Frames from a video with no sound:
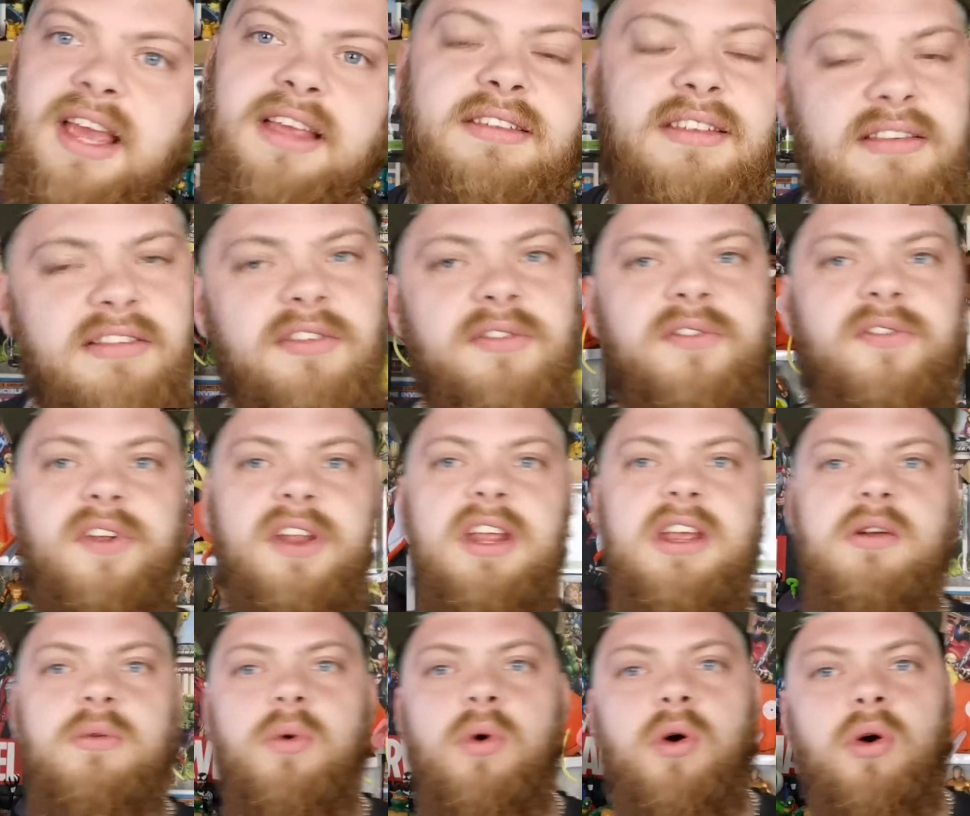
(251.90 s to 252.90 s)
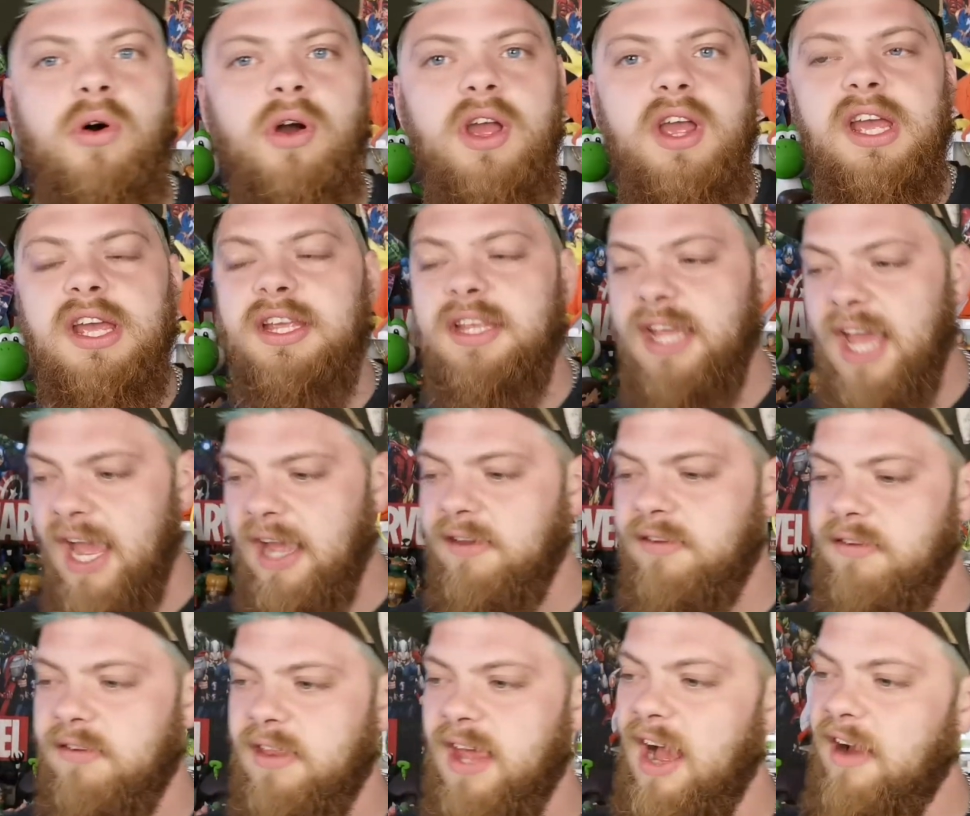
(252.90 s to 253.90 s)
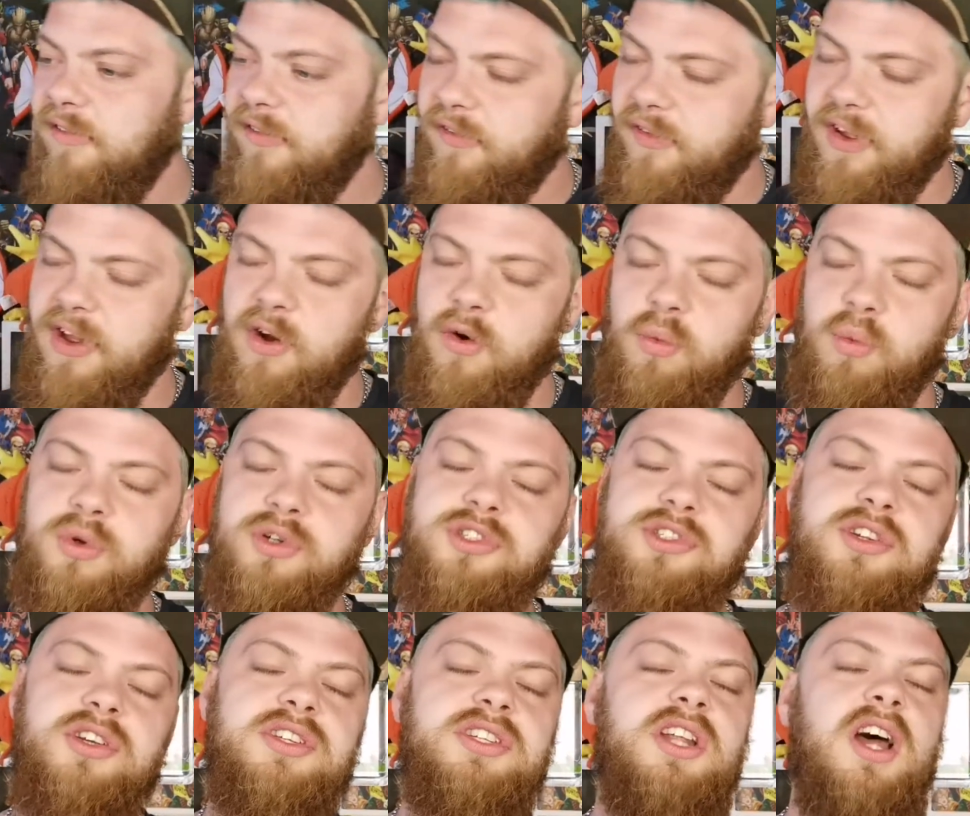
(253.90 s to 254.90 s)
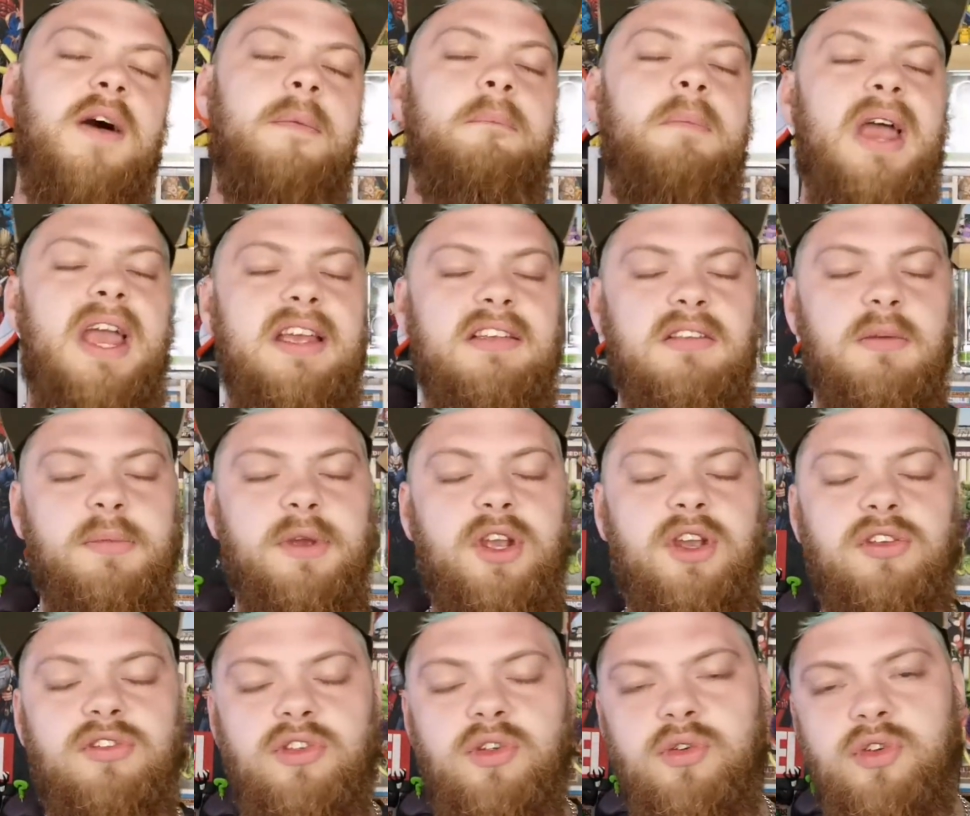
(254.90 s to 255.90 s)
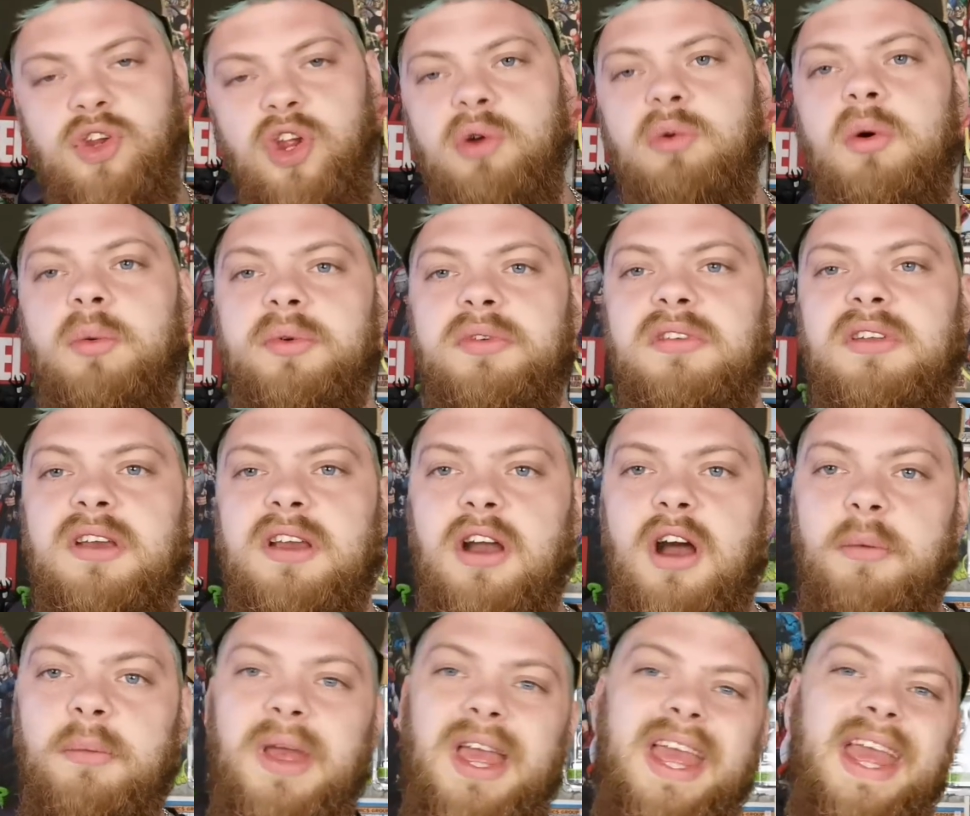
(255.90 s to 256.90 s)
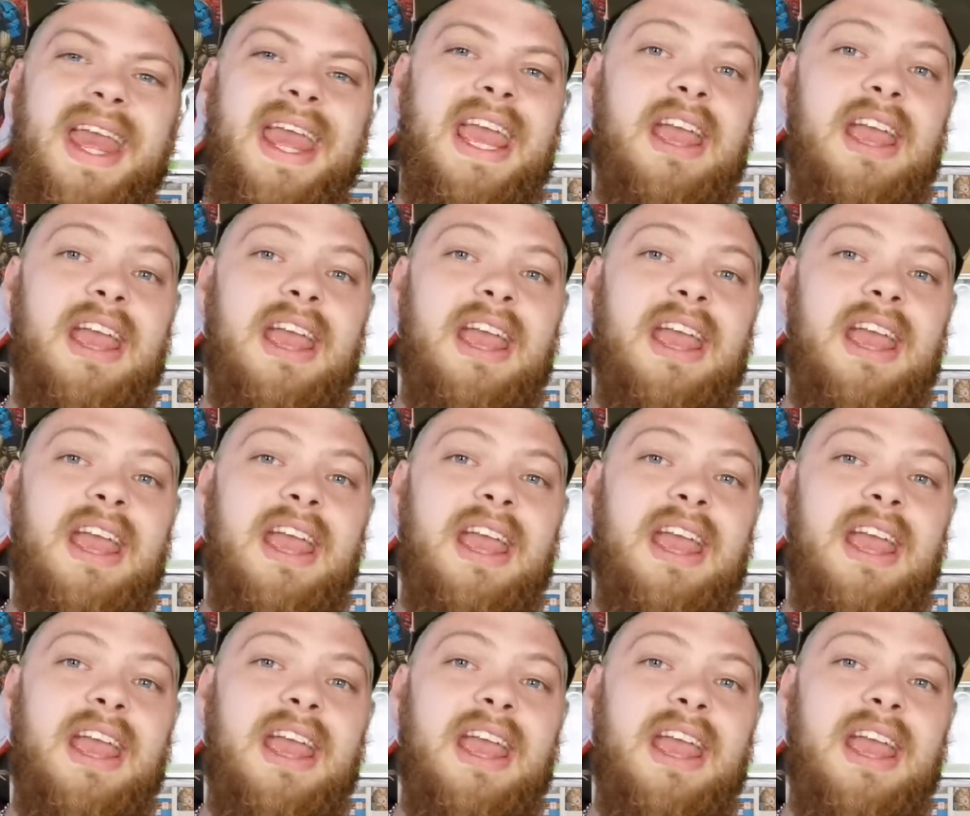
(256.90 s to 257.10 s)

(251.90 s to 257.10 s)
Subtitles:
this case. It's Infinity War. Yes, that film was just amazing because you knew what was to come.